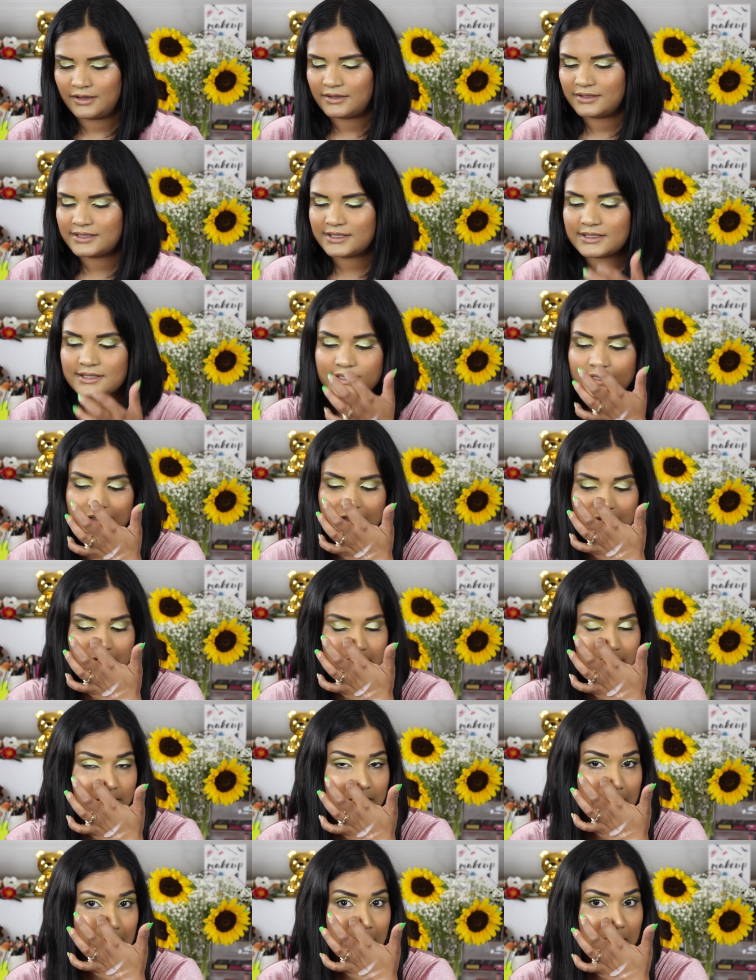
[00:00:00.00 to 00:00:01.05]
This is such a
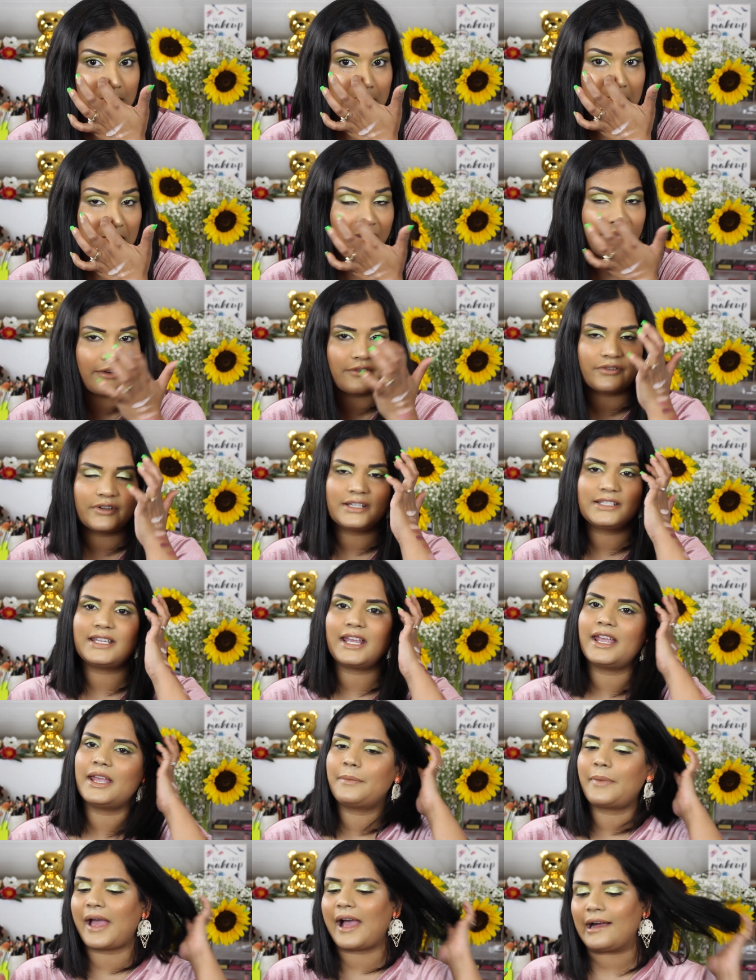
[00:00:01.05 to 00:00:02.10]
great like
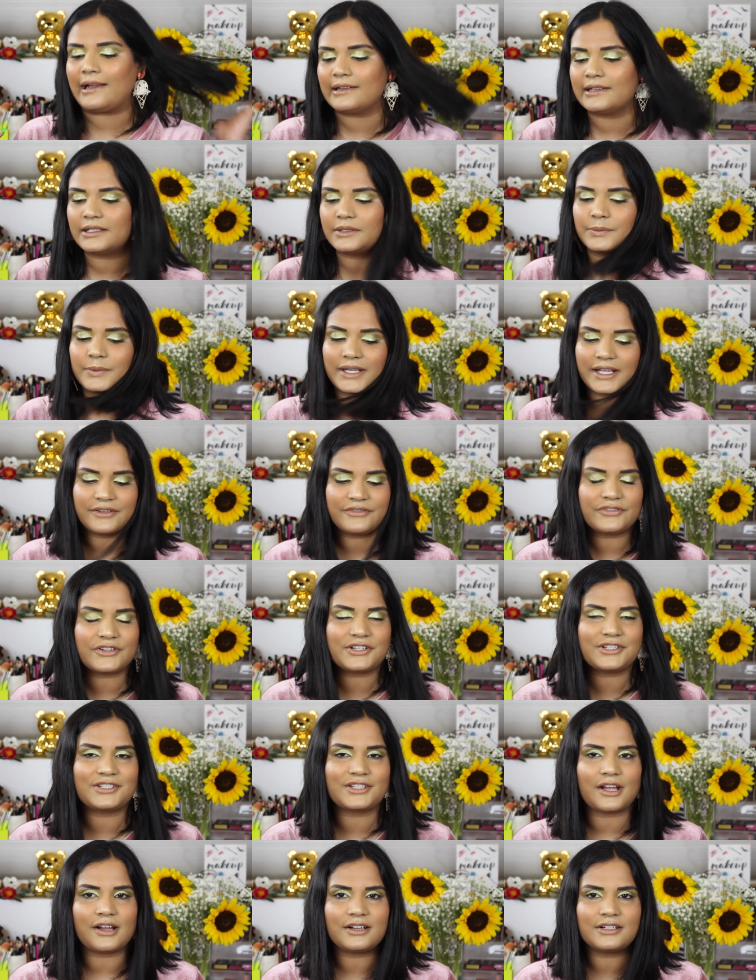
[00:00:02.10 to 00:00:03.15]
everyday palette. When I
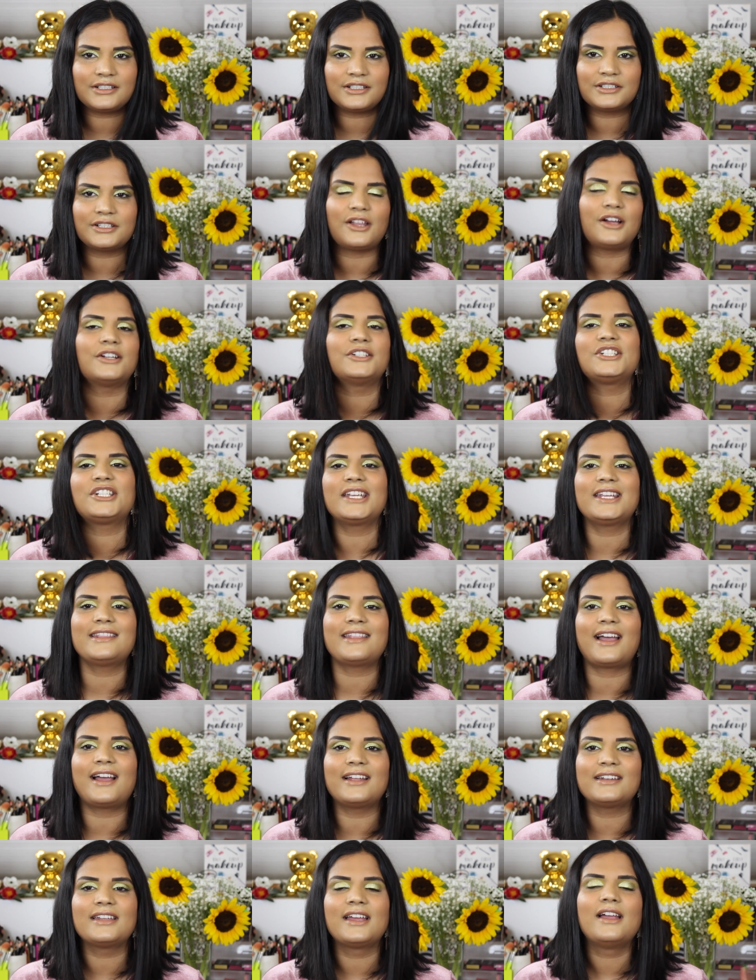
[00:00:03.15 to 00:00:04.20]
first saw her launching
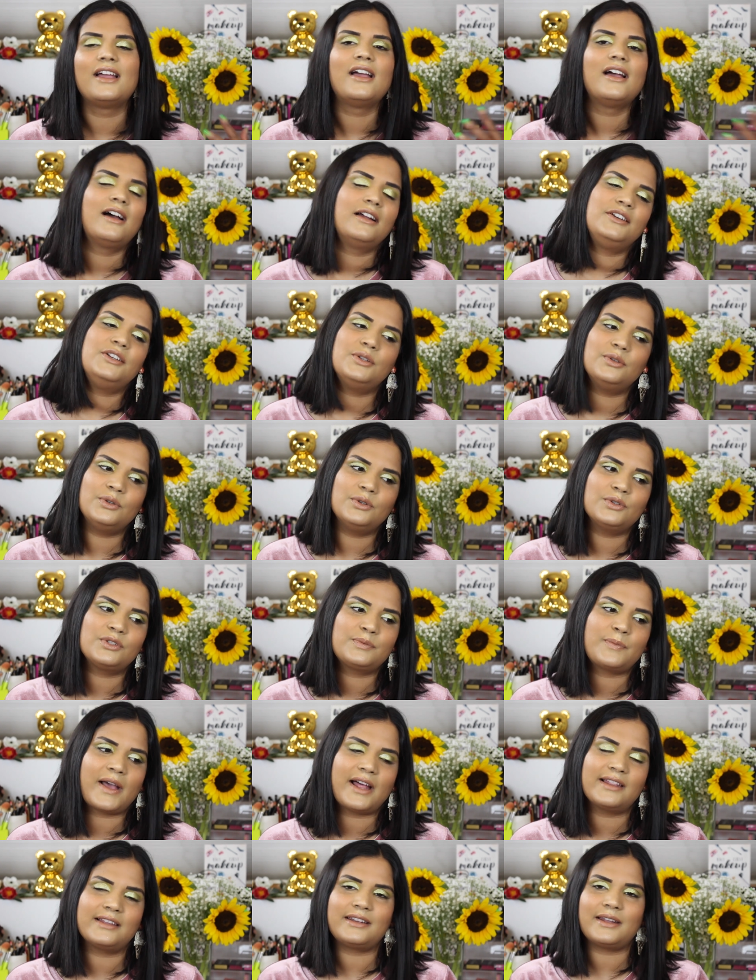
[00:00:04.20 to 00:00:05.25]
that new nudes
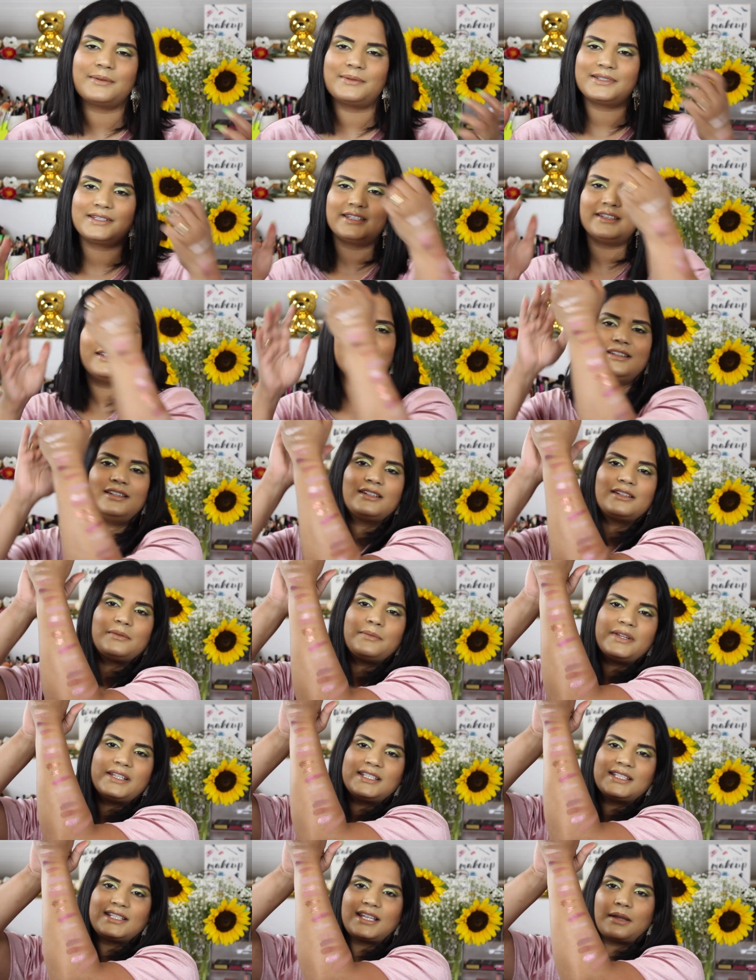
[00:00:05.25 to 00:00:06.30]
palette, I was a little
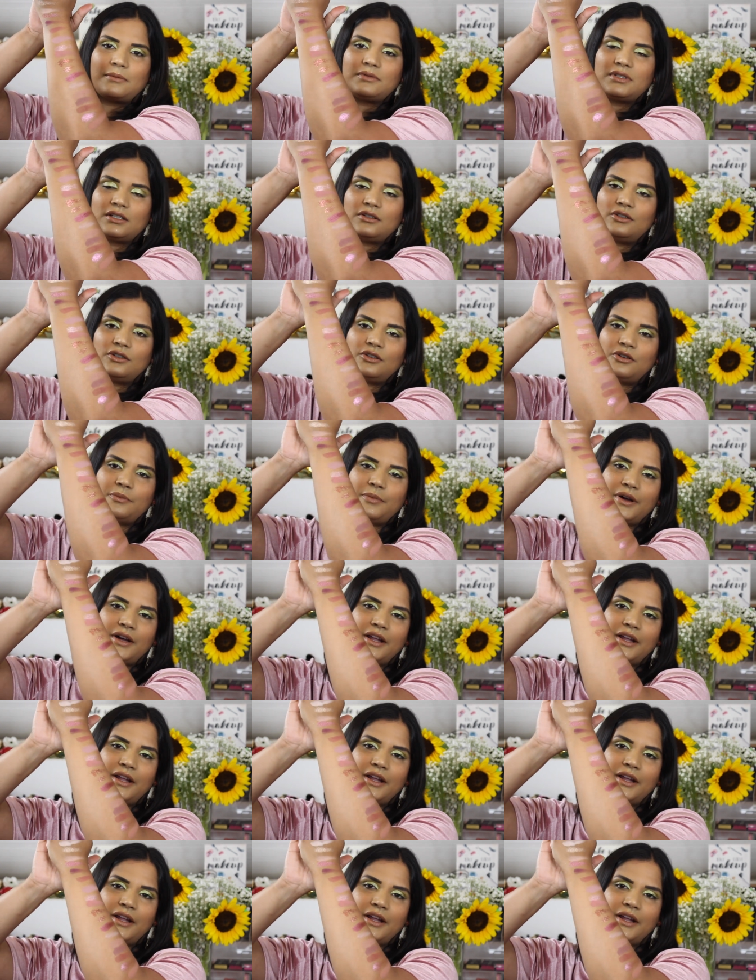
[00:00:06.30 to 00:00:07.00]
bit skeptical,